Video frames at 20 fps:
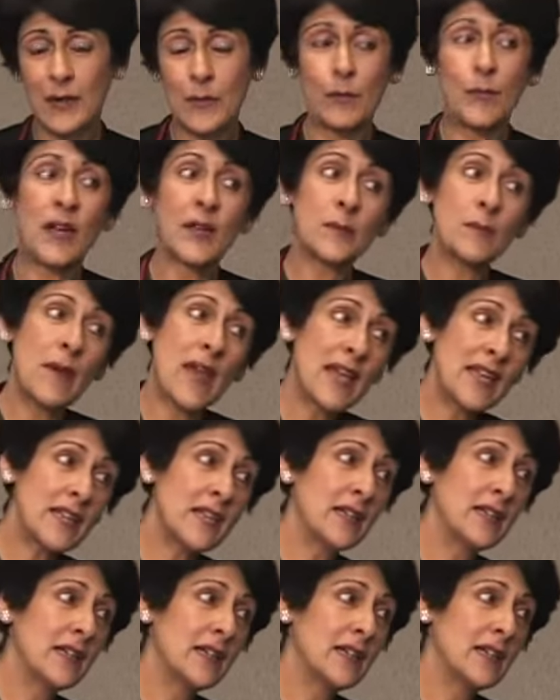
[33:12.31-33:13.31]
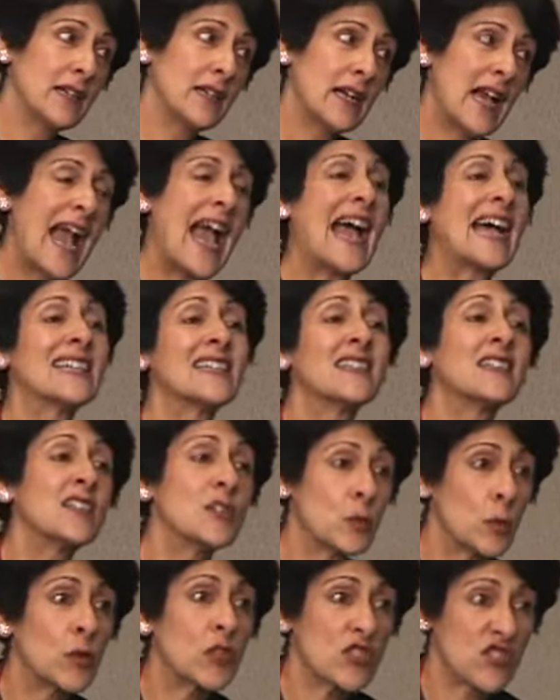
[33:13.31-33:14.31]
But men handle
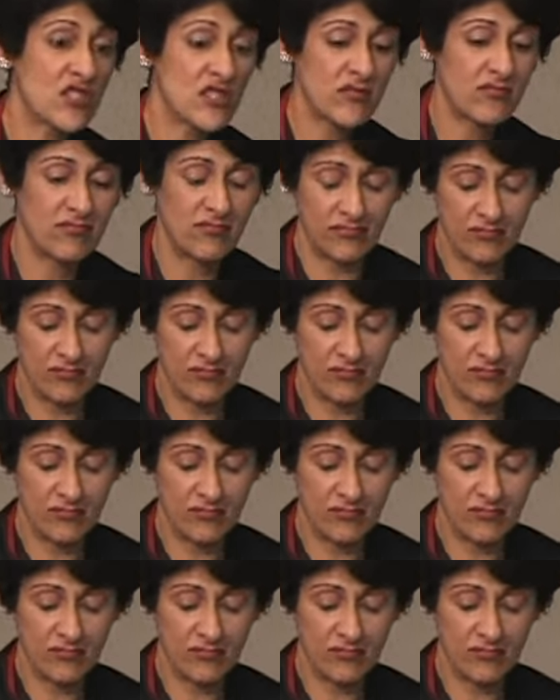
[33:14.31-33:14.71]
it worse.